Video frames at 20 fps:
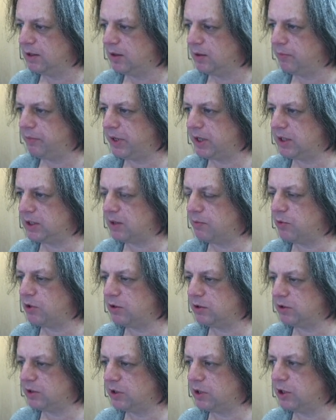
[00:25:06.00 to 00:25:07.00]
because I'm
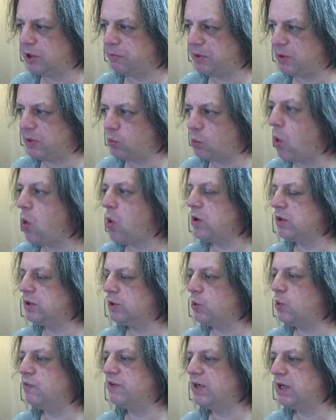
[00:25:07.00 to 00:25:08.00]
not going to be walked
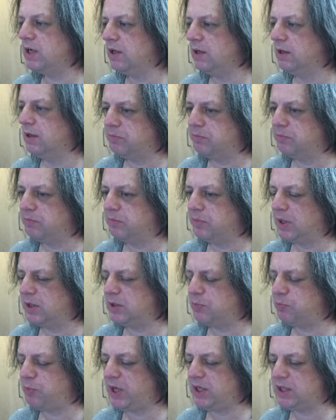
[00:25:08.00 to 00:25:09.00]
over.
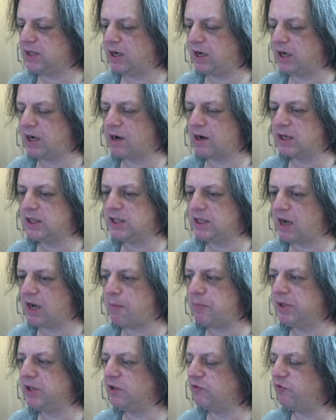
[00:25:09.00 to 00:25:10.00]
It's basically like a
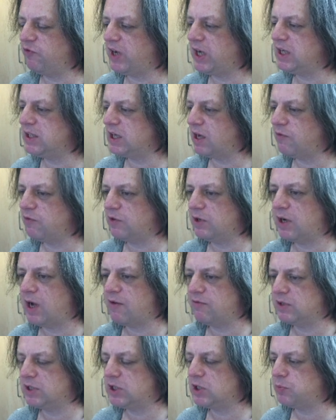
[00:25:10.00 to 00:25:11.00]
slap in the face after
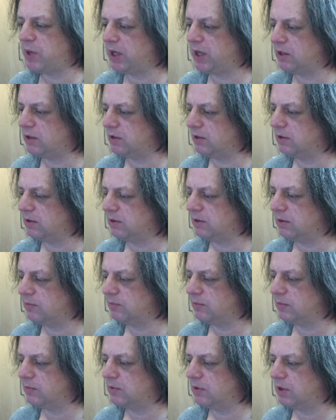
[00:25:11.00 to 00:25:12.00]
having spent
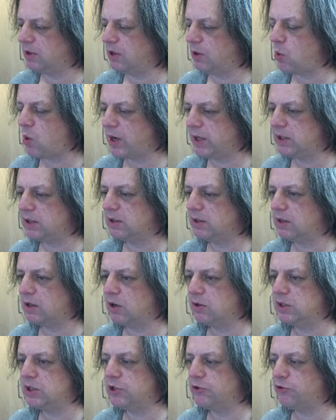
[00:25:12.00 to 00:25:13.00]
quite a
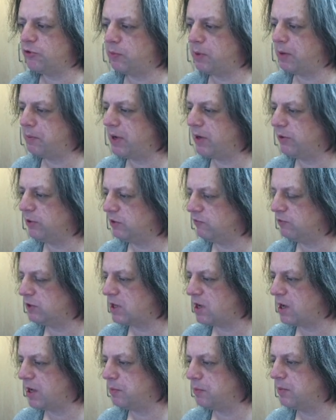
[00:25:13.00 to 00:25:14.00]
considerable amount of
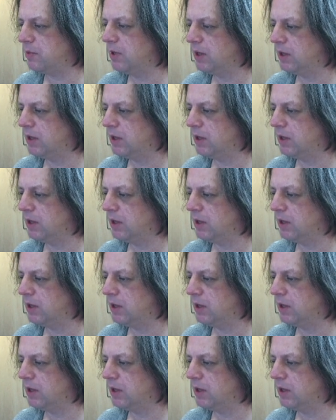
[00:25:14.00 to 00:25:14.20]
time